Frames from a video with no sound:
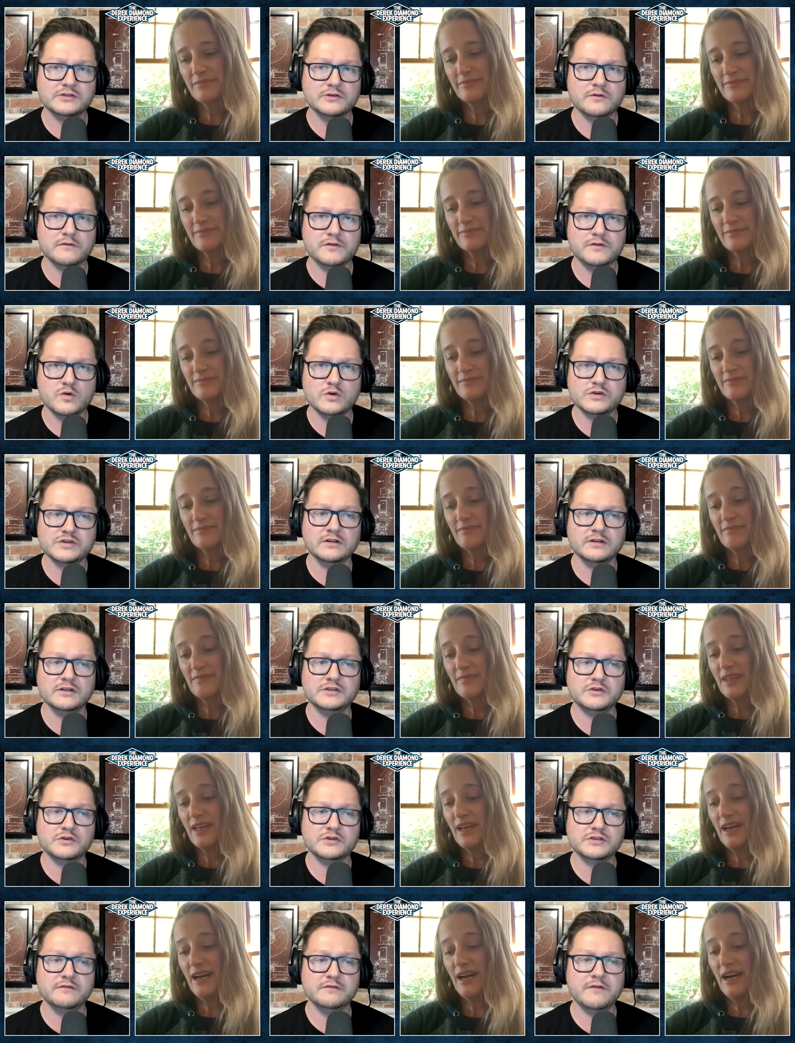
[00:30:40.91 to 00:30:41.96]
Speaker 1: so the viewers and
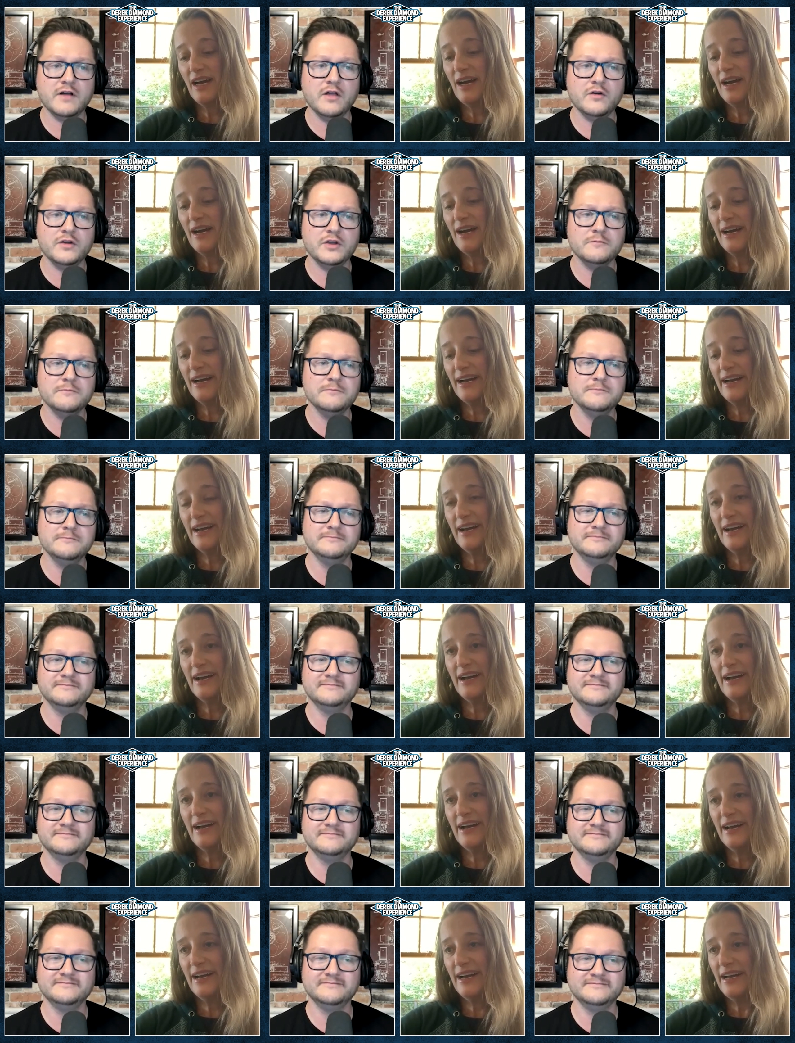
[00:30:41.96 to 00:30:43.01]
listeners can follow you?
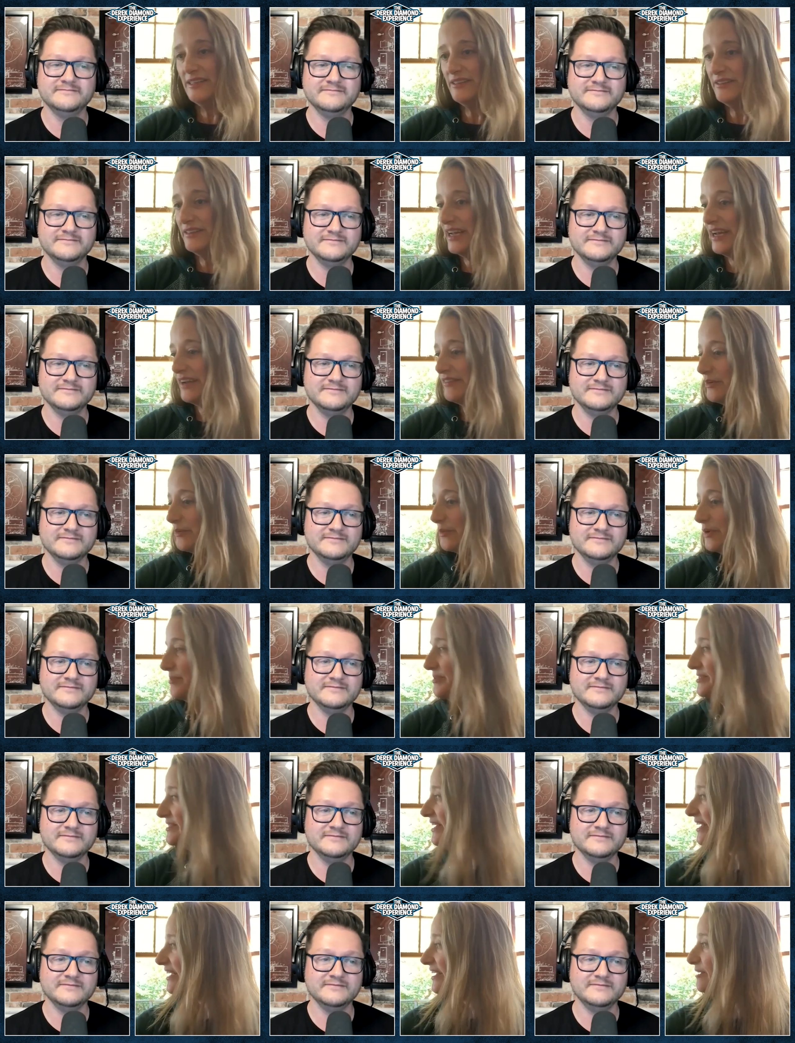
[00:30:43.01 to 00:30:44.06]
Speaker 2: I don't have a
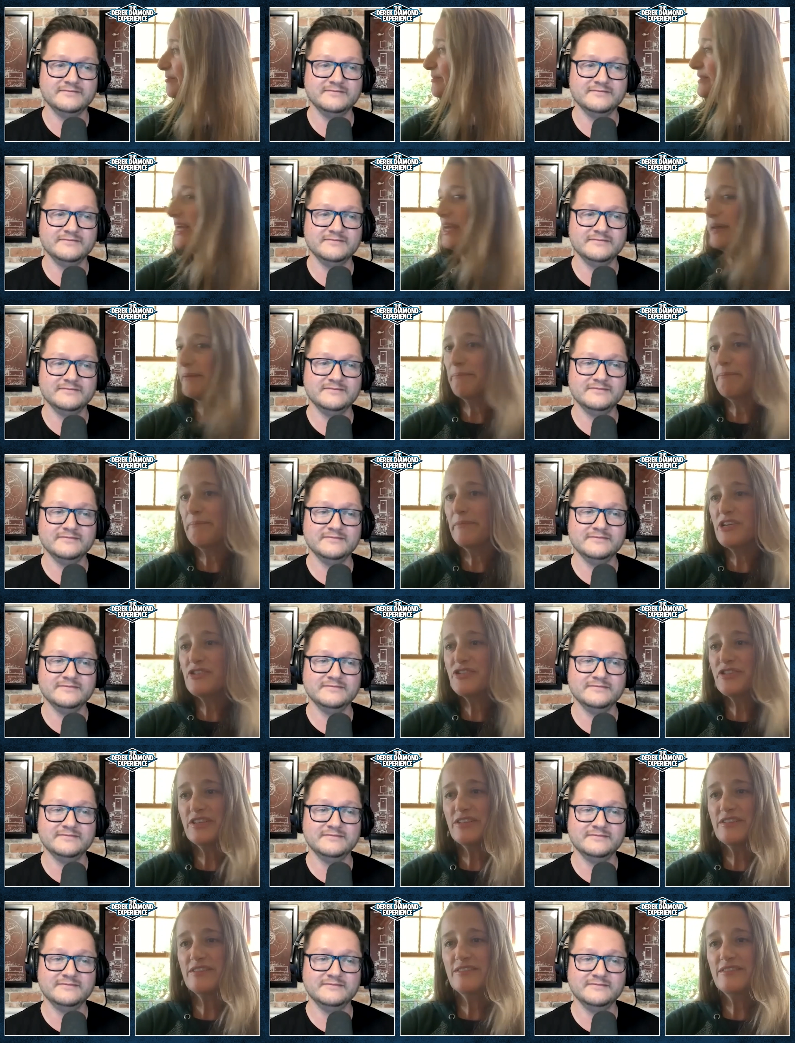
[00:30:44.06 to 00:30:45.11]
website. I'm lame. I
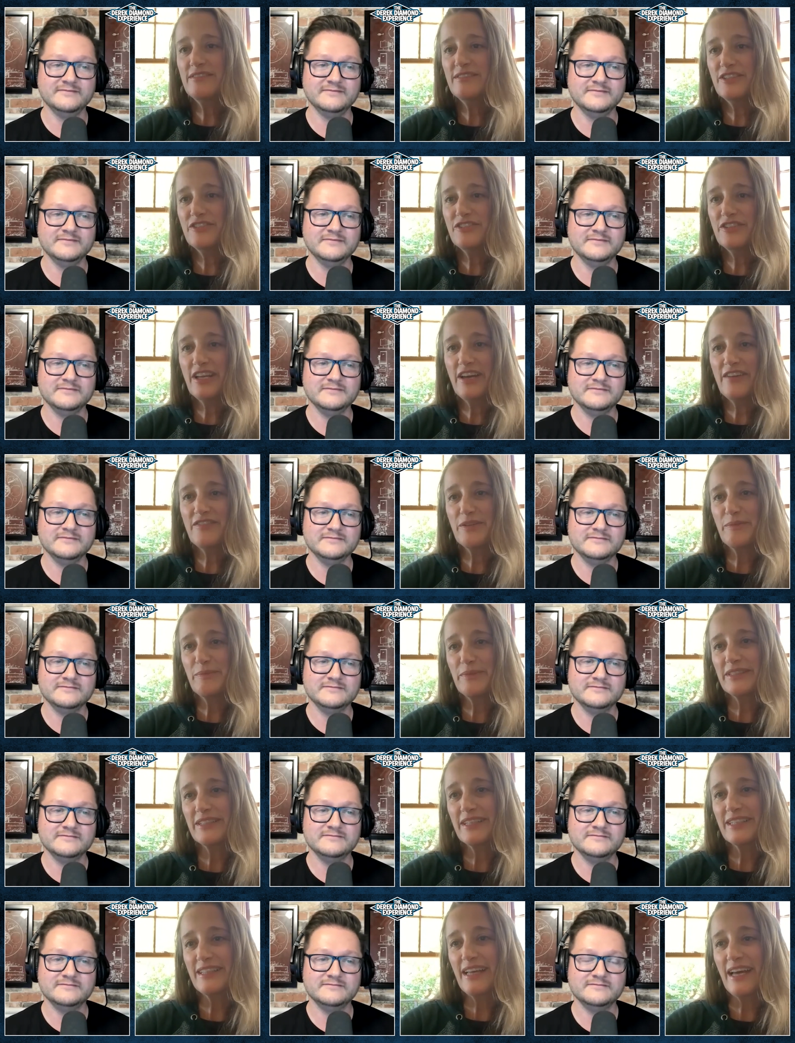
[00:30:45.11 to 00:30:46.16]
should. I should have
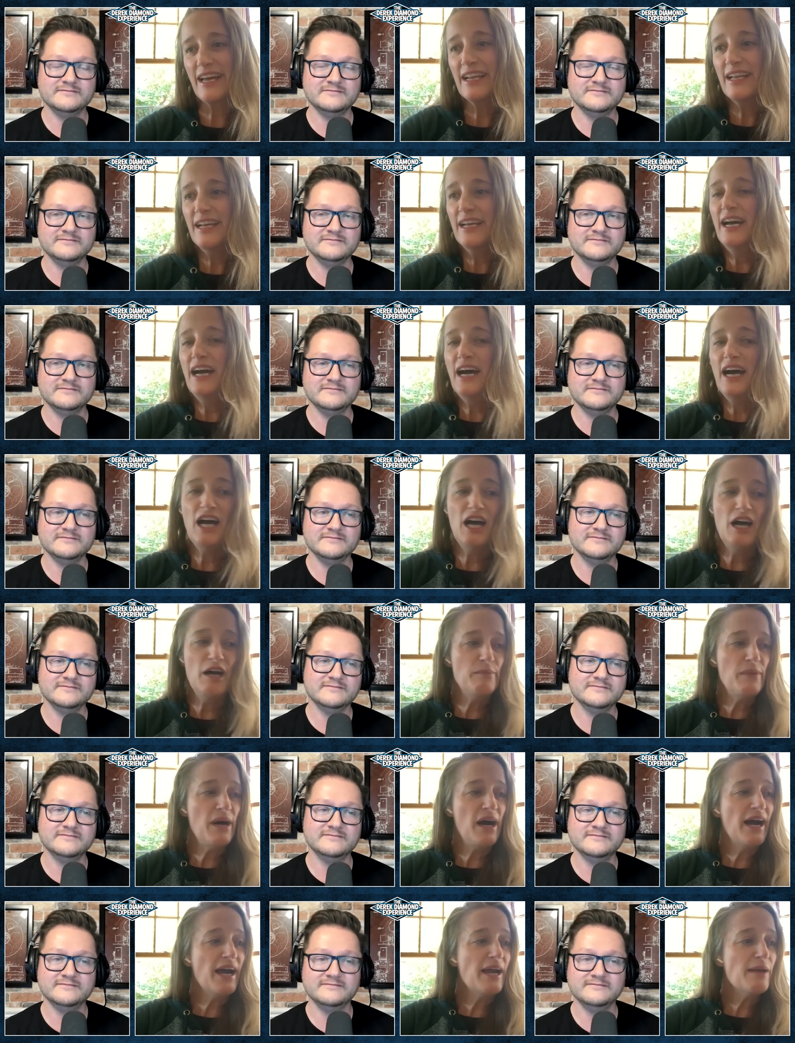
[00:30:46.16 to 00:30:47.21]
something like that.
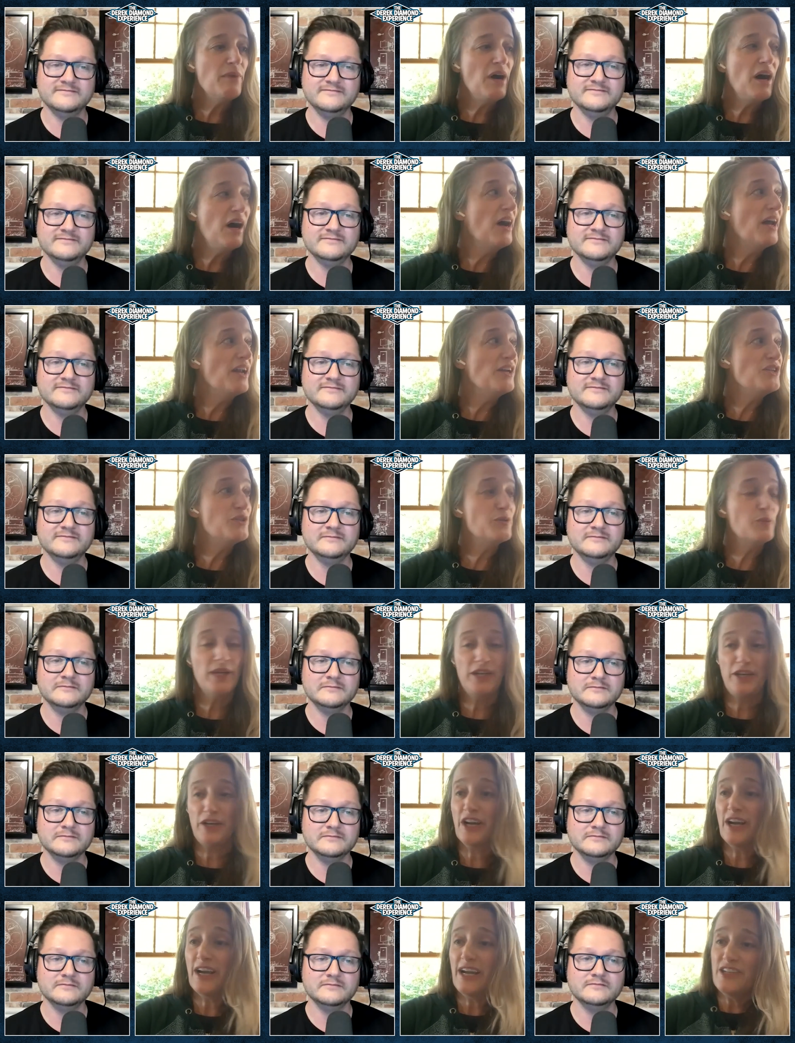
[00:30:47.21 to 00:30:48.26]
Um, I'm on
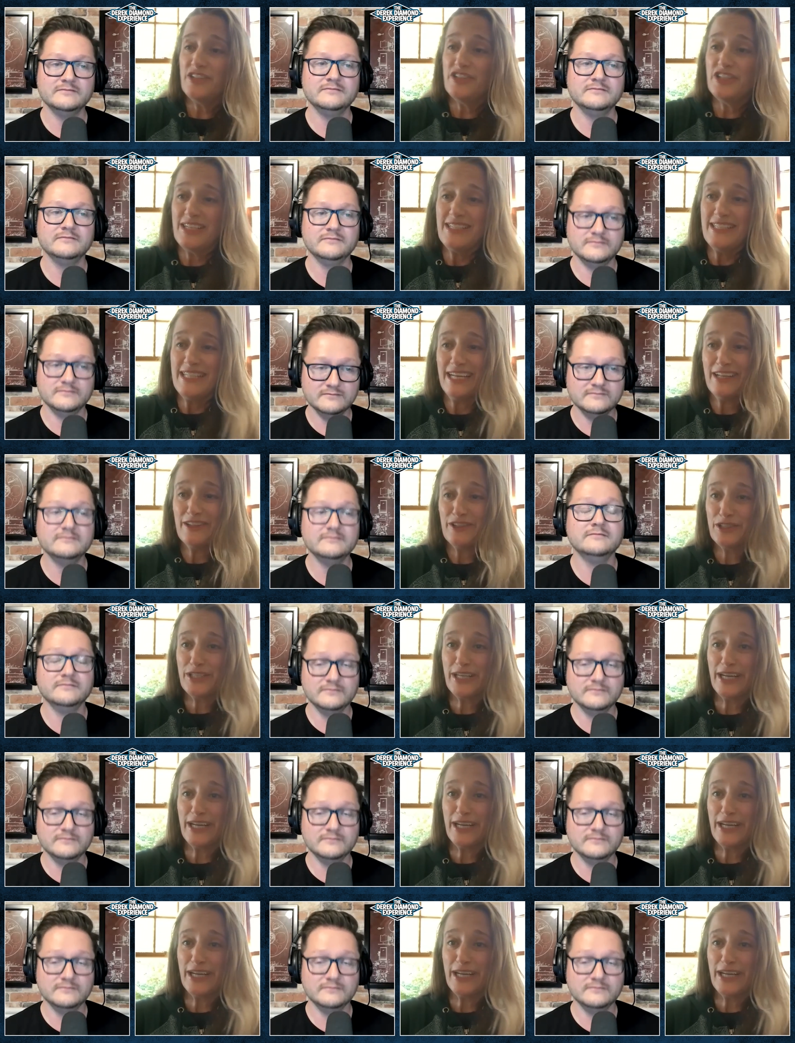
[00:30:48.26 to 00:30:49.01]
Twitter at Jen Taylor